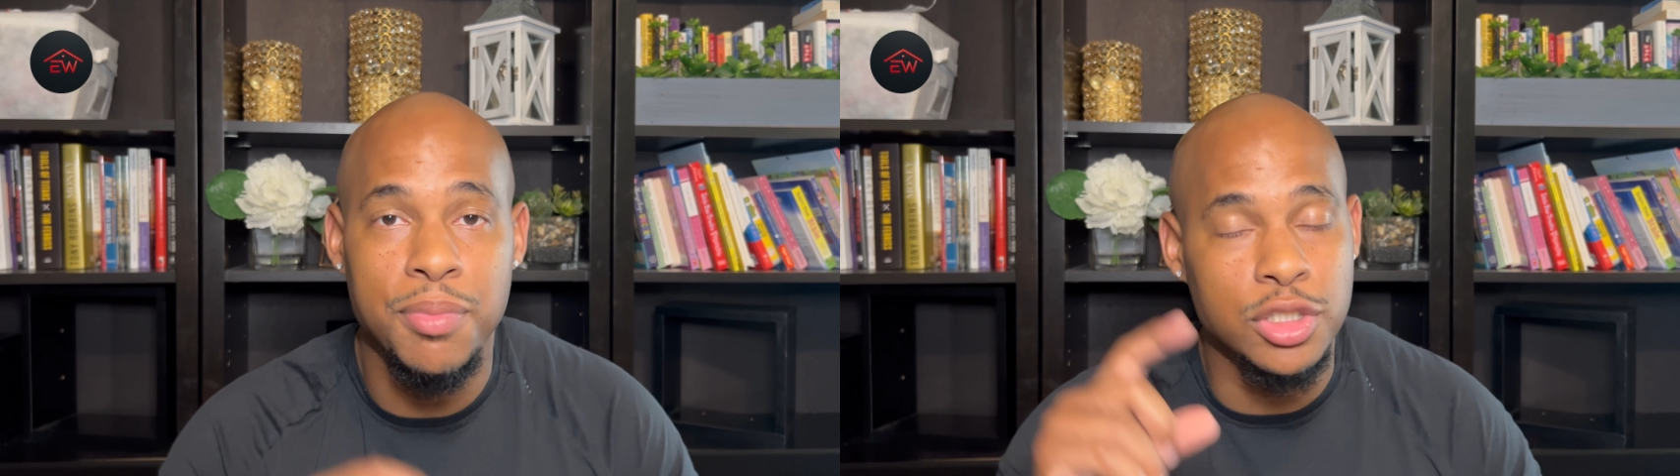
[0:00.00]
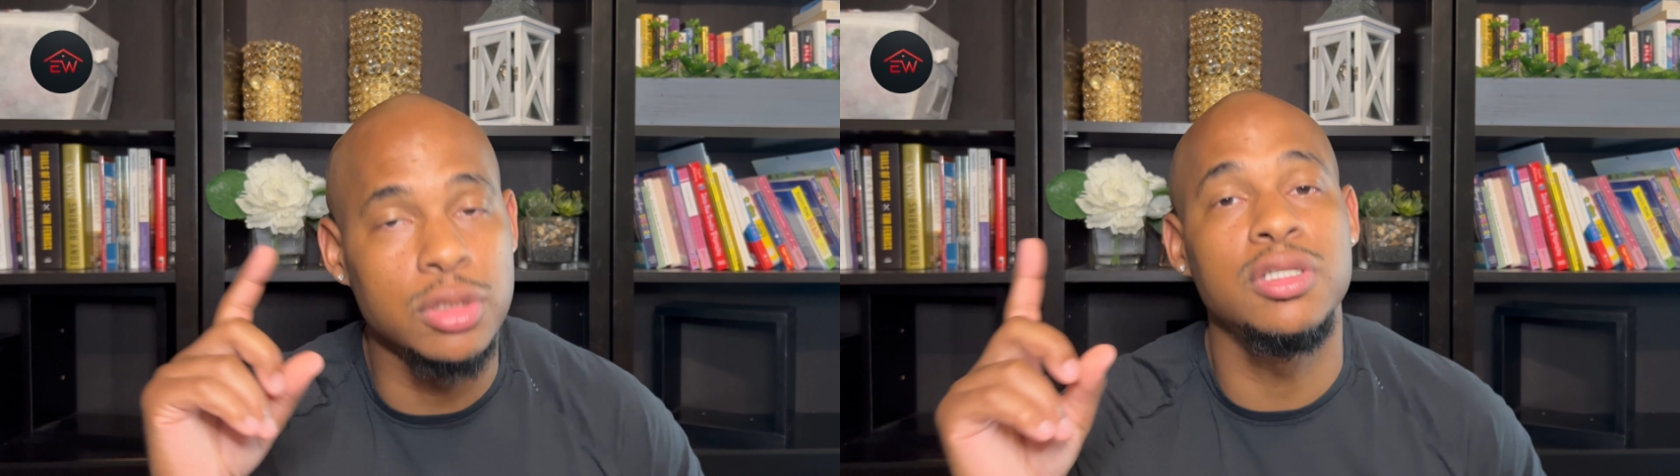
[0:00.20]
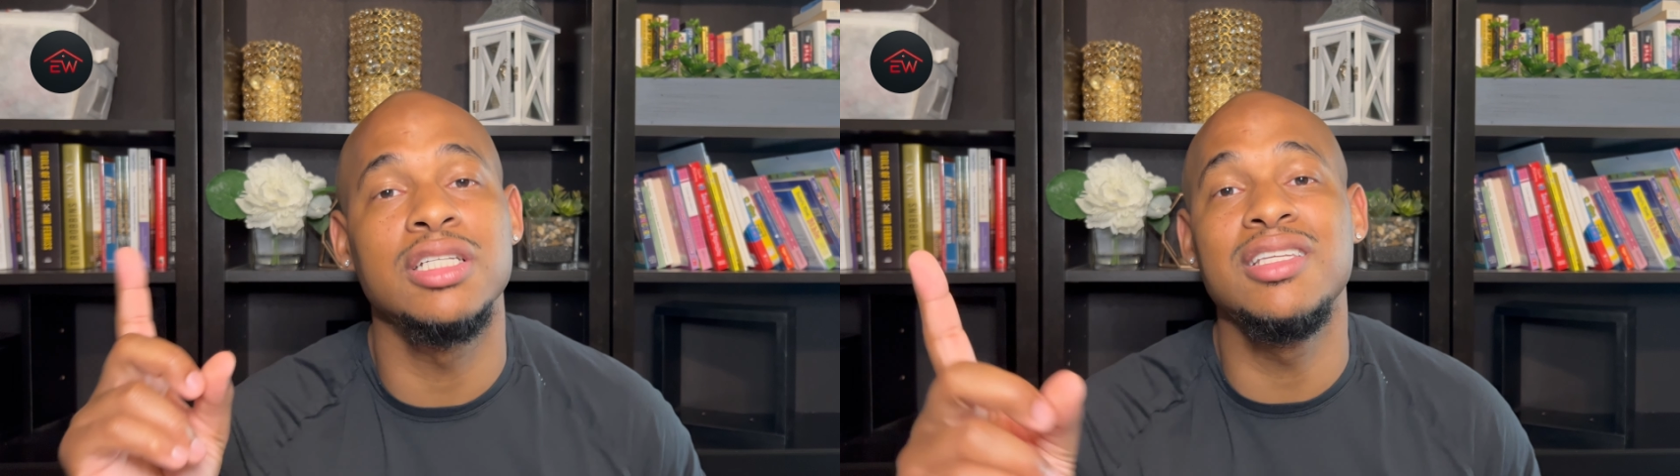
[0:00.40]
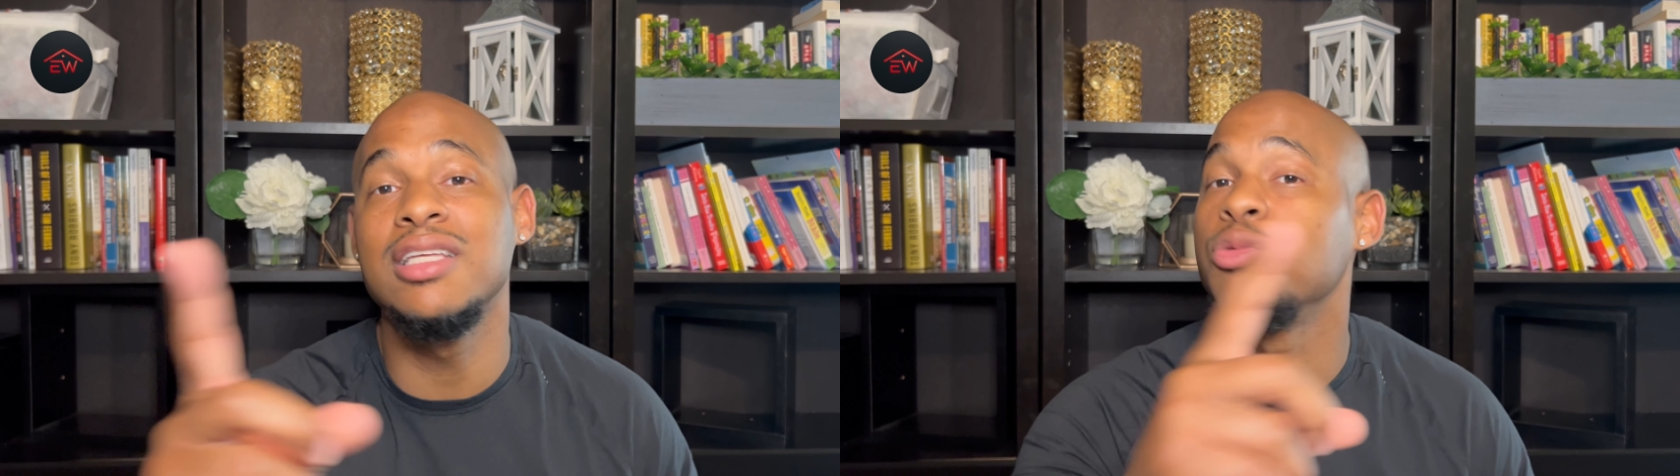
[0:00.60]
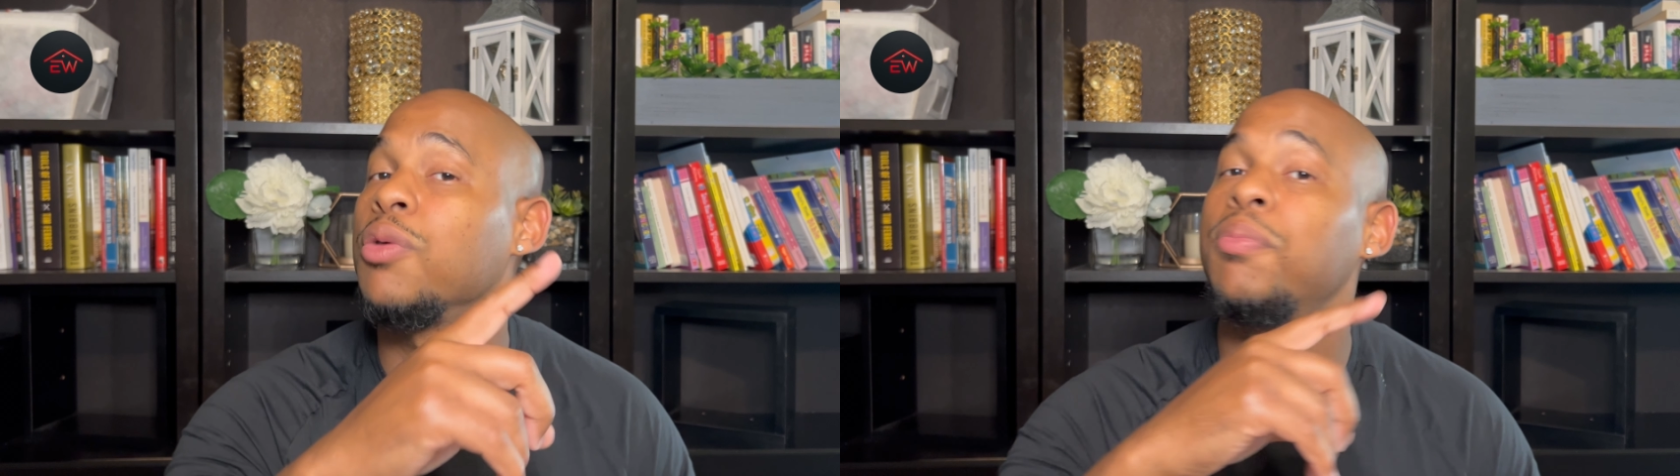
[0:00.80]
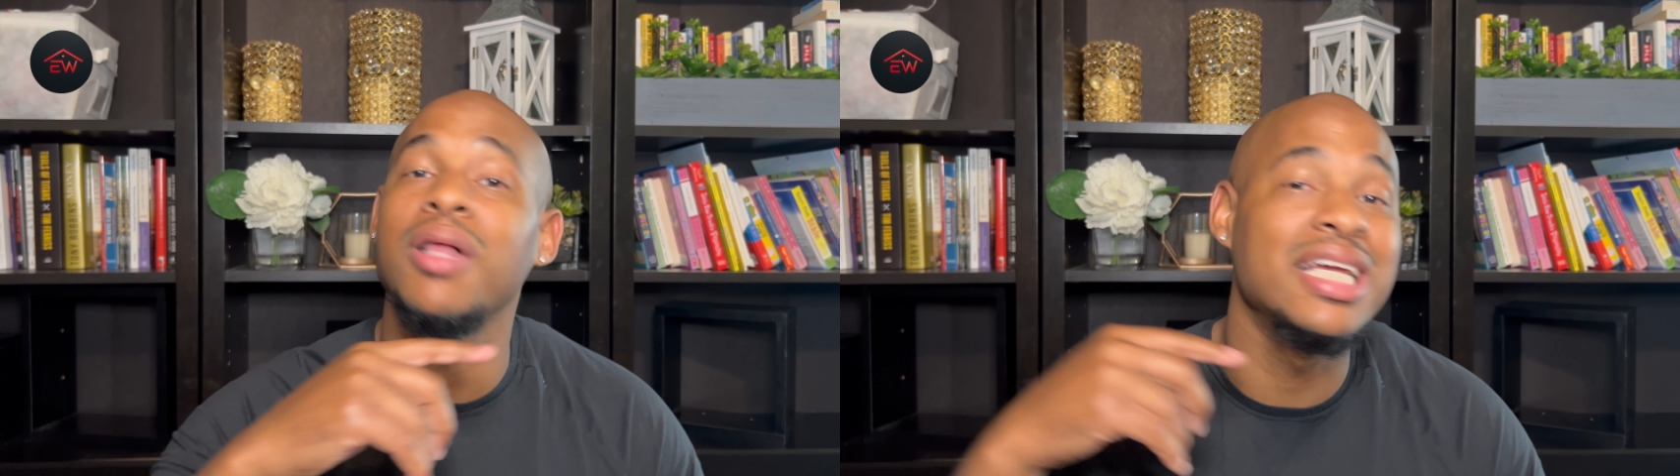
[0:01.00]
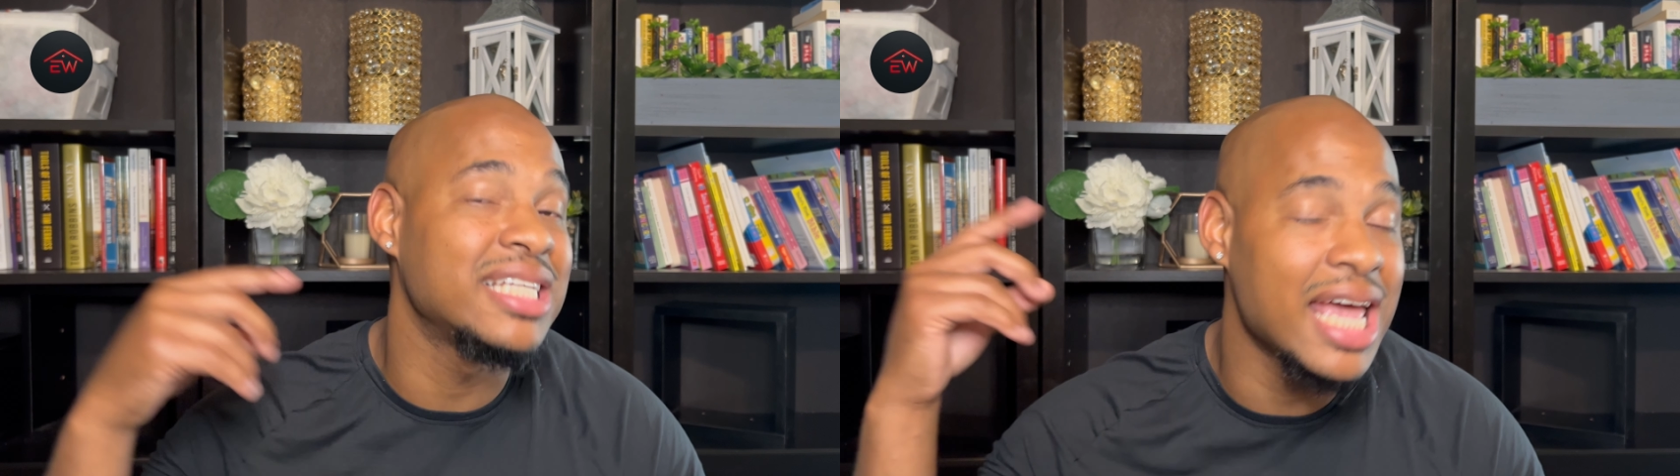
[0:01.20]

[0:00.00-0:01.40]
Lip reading: But you just need to replace